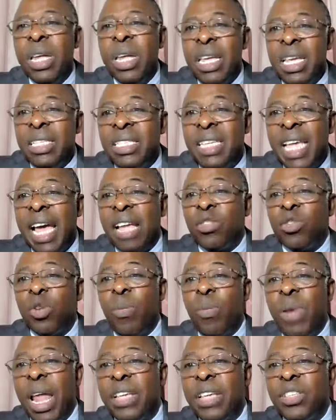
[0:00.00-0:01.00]
He's here to help you. He's here to
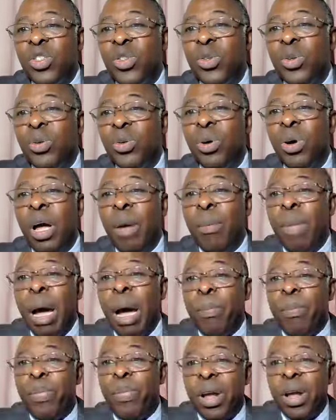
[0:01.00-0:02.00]
bless you.
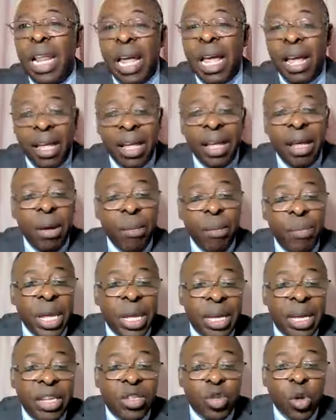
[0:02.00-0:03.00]
Brother,
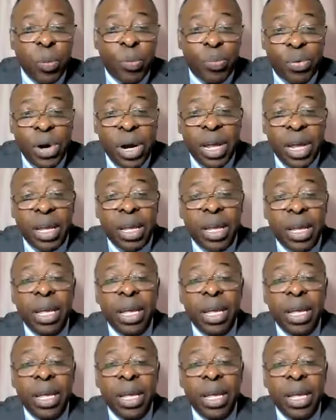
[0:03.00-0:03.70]
begin to pray.